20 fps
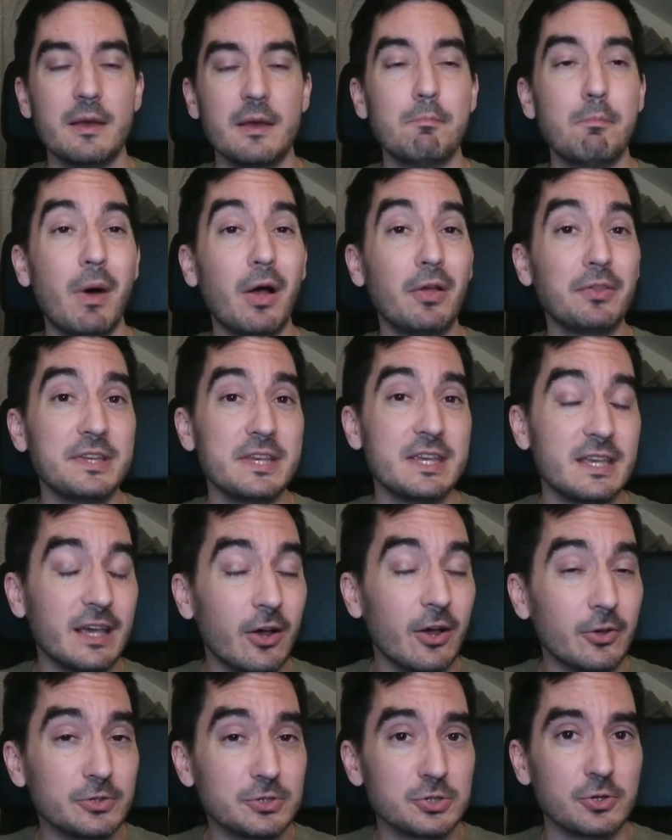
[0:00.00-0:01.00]

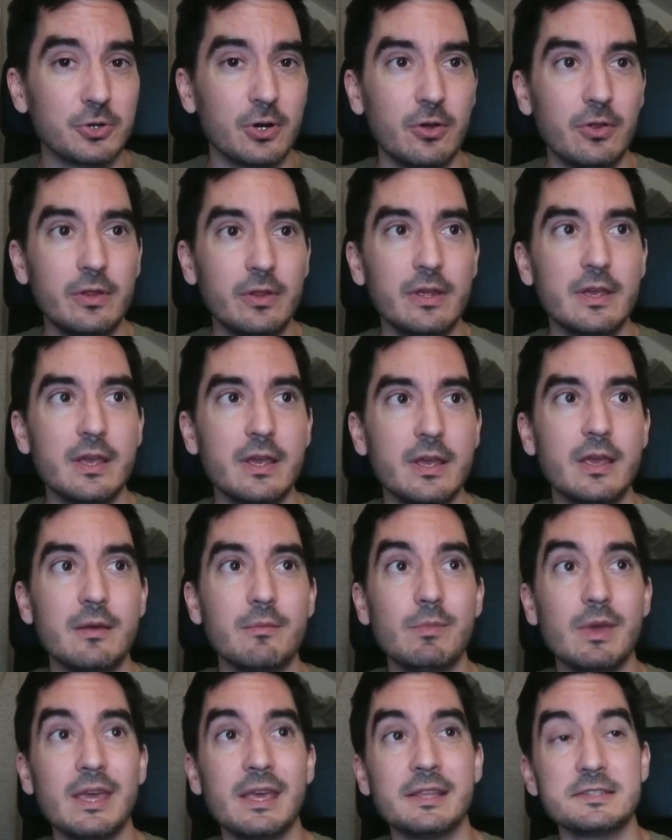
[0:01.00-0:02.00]
Multicultural
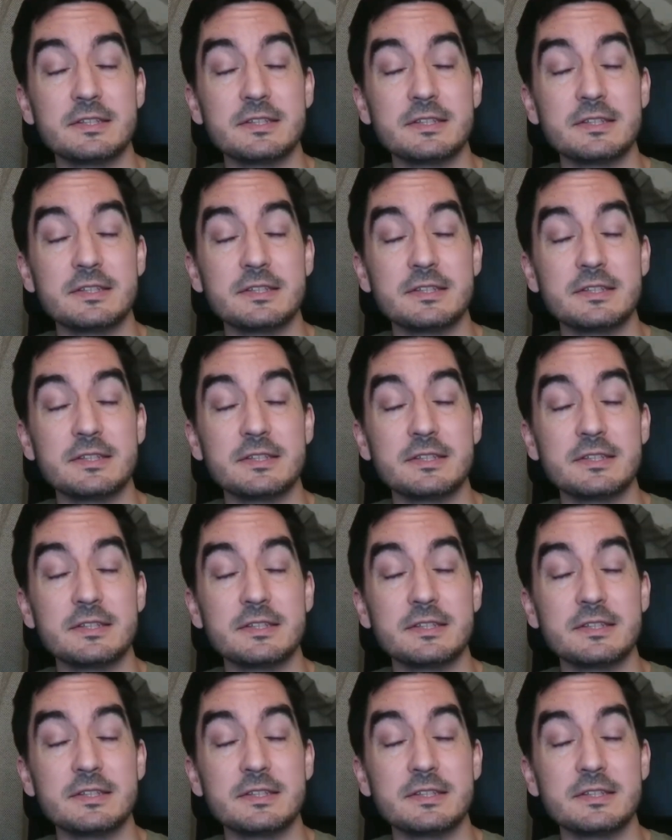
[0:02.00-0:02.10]
means